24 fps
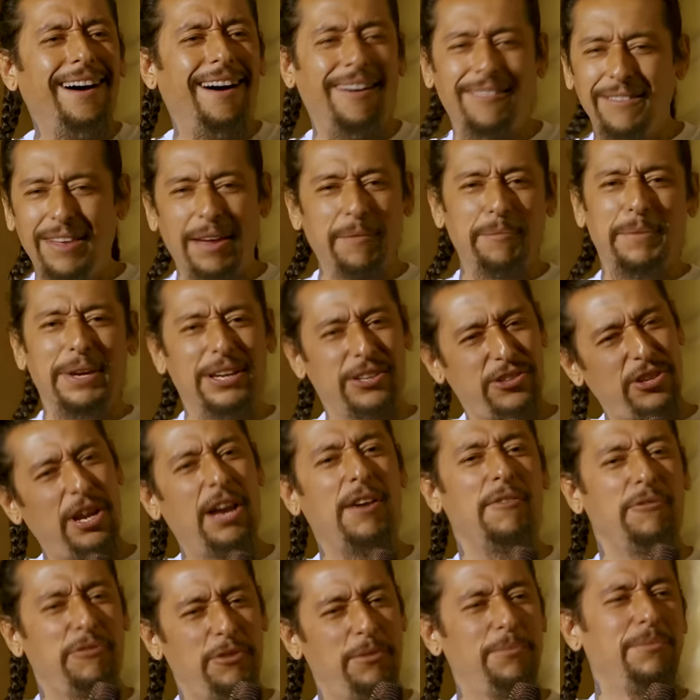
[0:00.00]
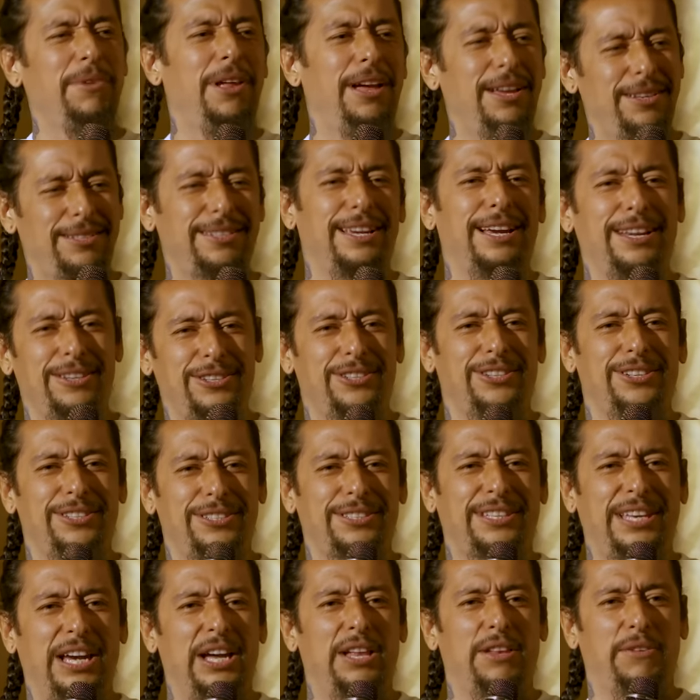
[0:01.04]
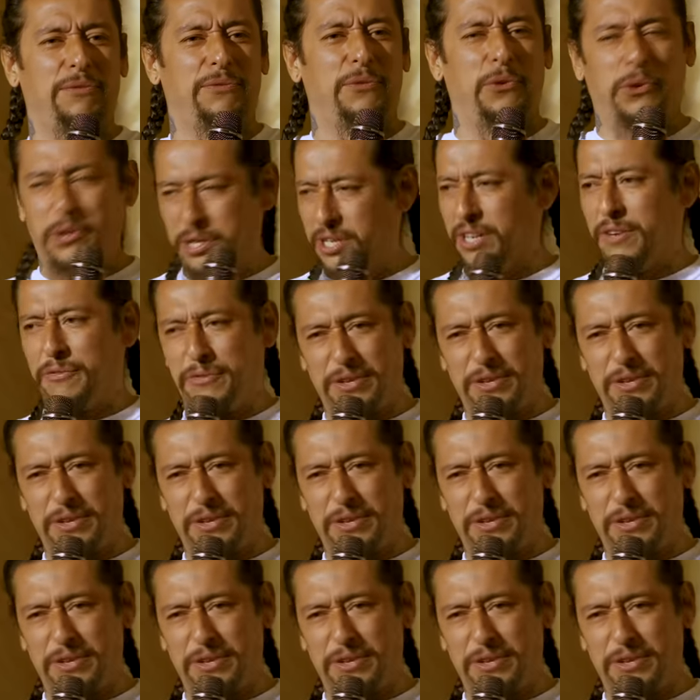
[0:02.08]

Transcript: I'm like, bitch, I'm from Los Angeles, California.